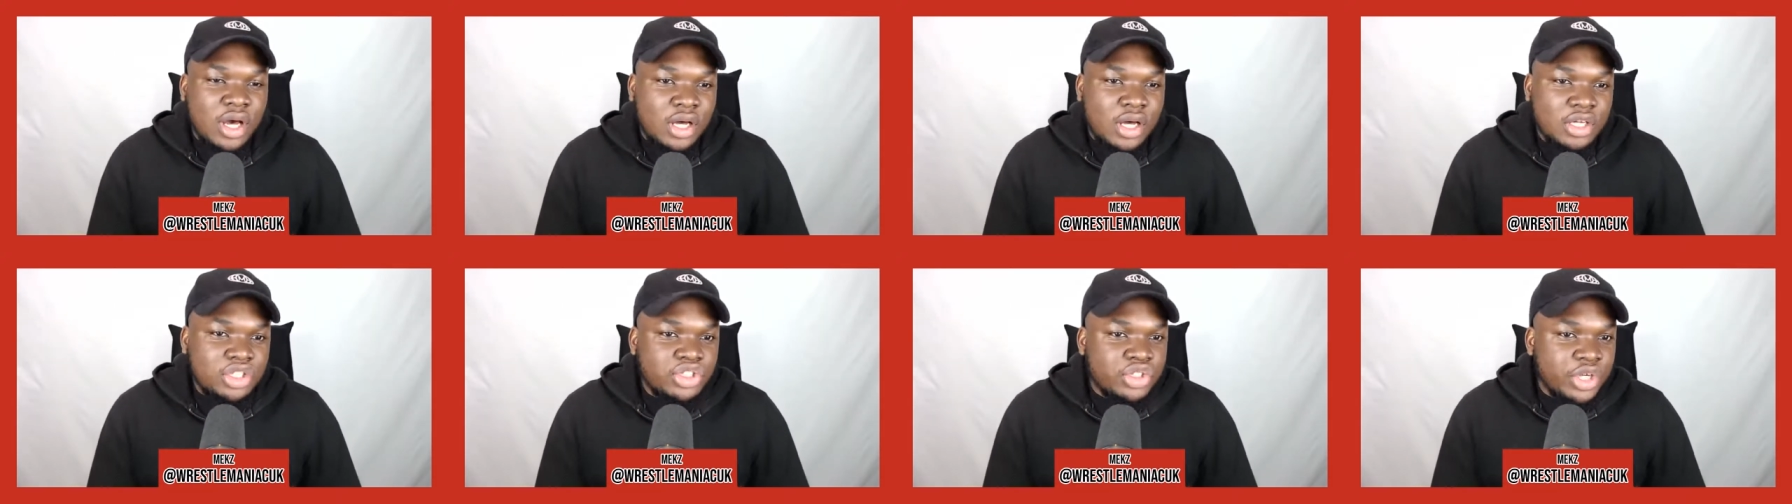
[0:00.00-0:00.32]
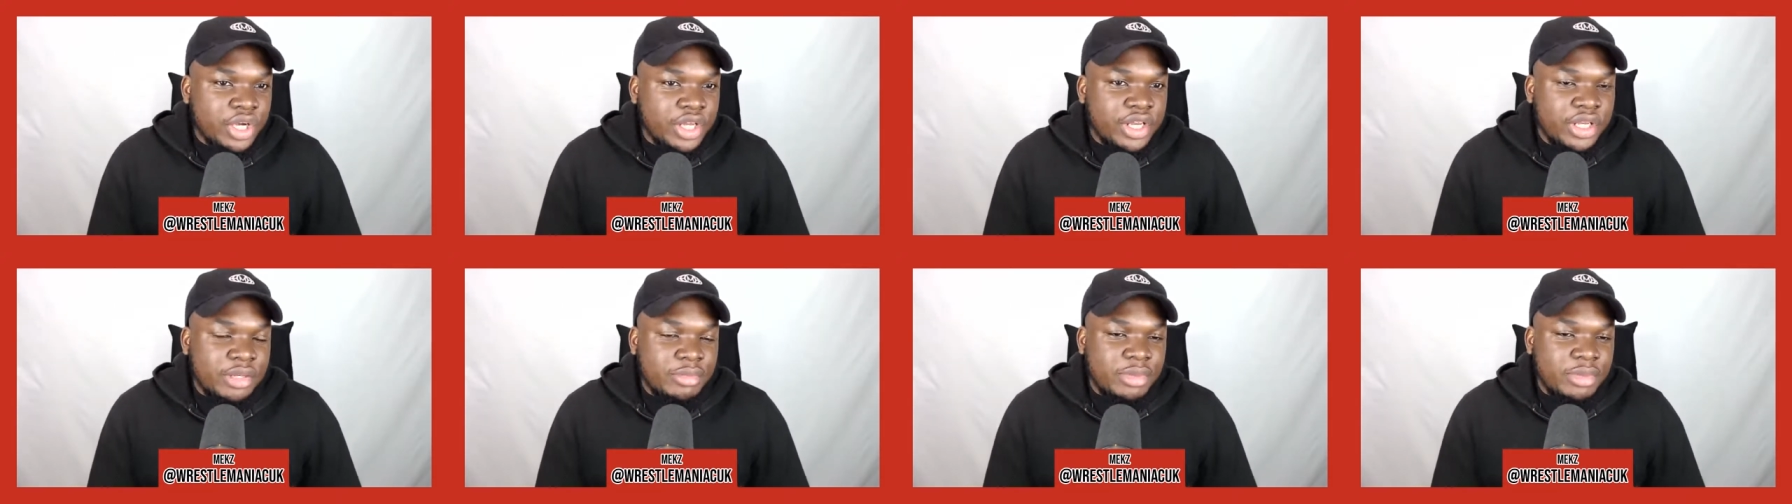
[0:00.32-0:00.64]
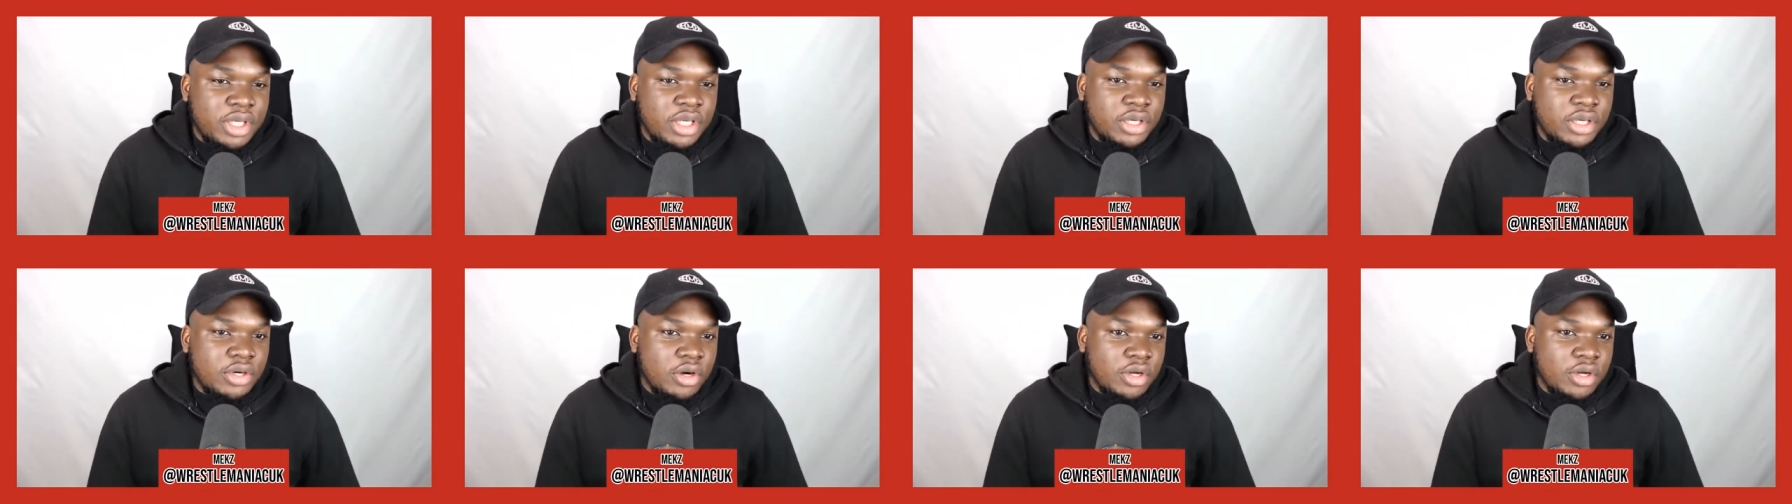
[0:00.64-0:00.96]
joining
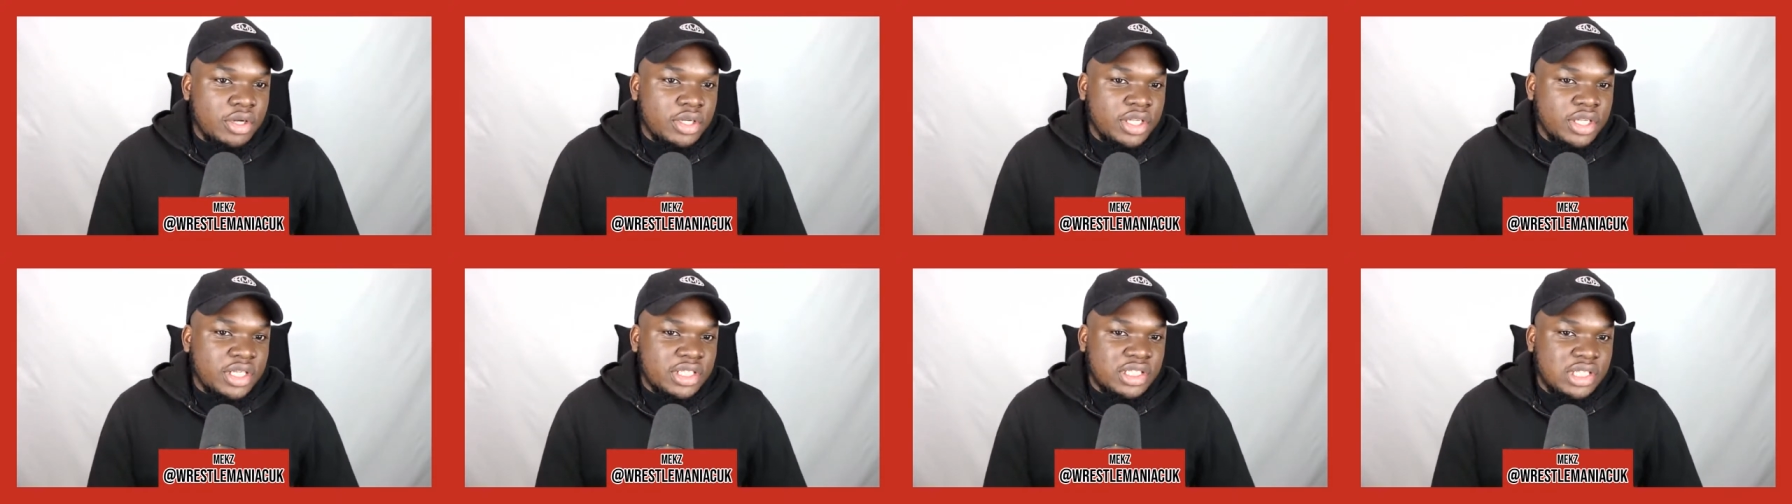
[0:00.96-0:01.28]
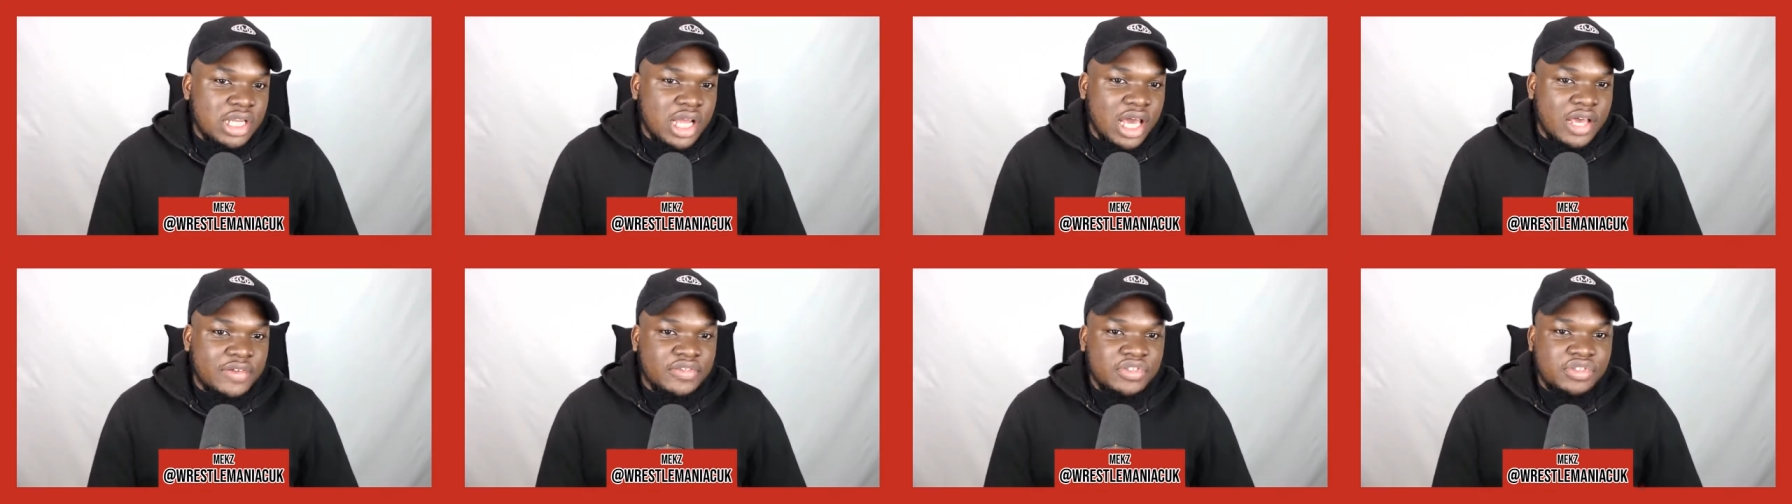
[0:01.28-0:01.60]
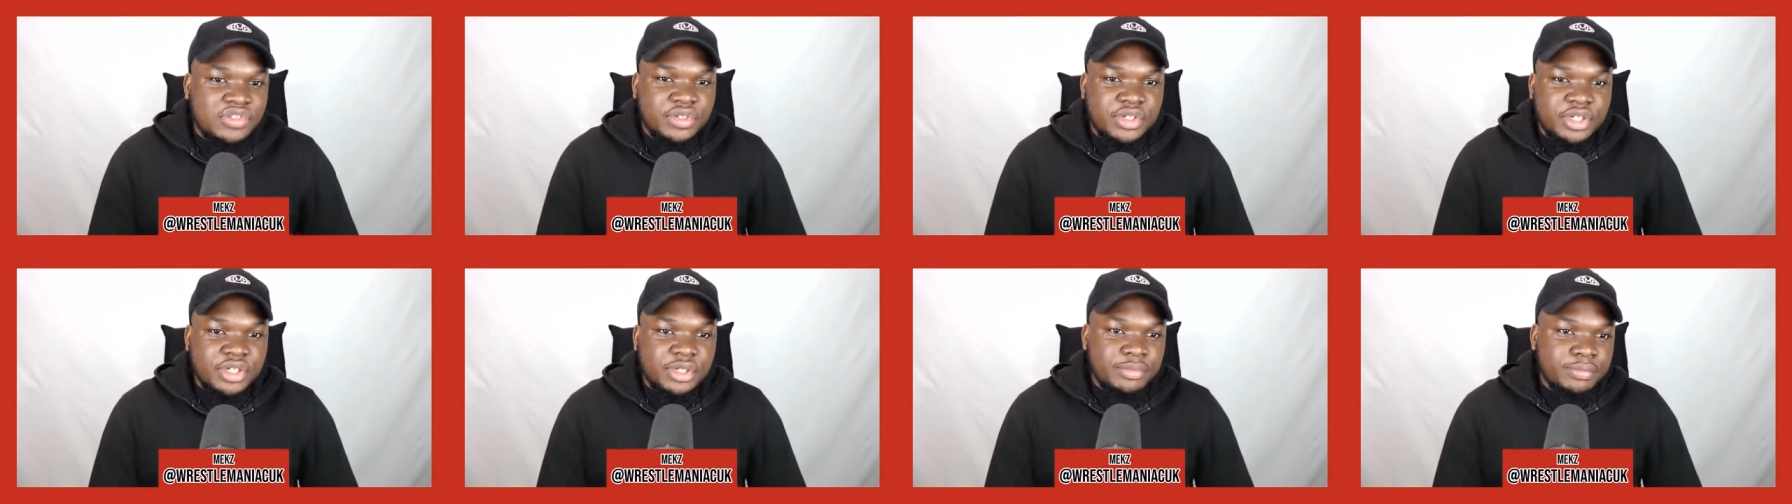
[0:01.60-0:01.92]
me on this live
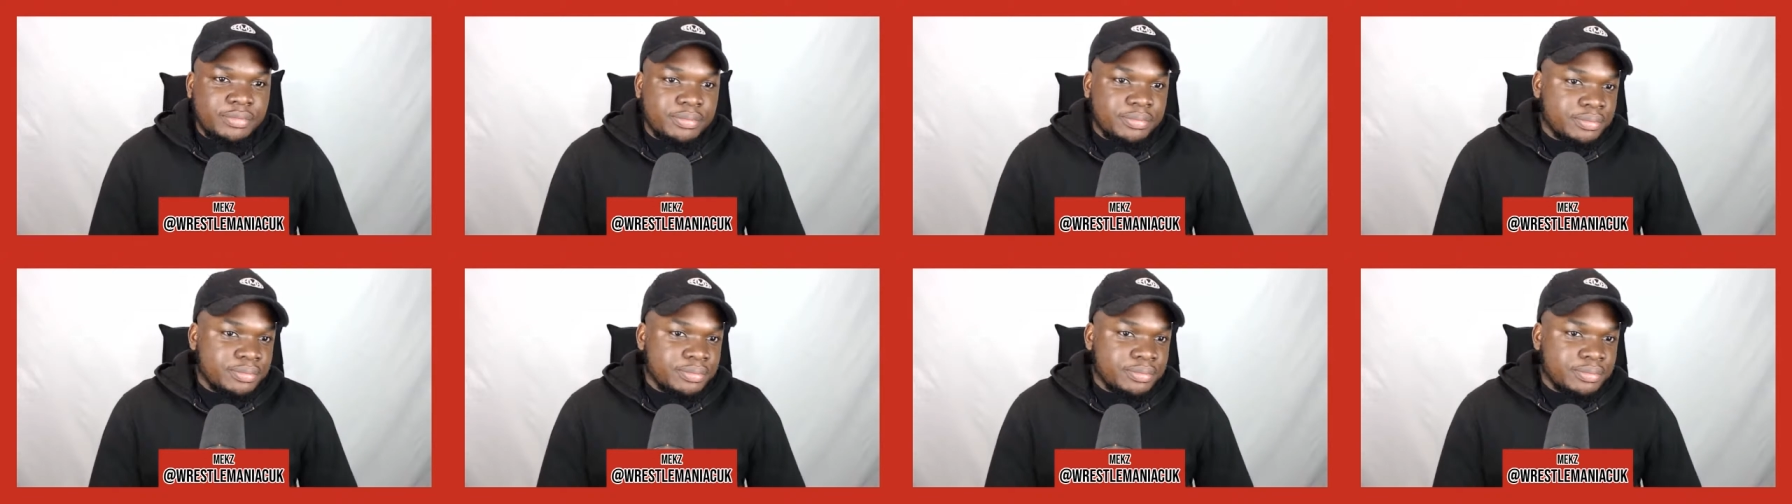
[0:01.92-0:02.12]
stream.